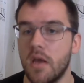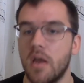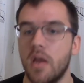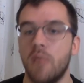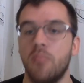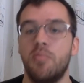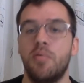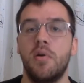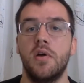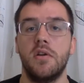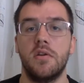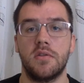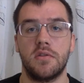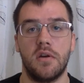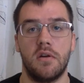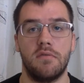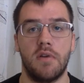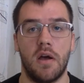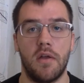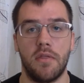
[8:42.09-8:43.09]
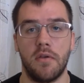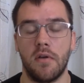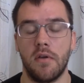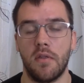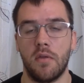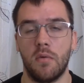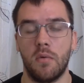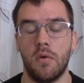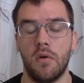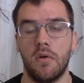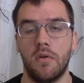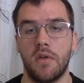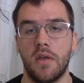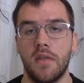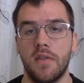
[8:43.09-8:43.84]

and put yourself out there in the world.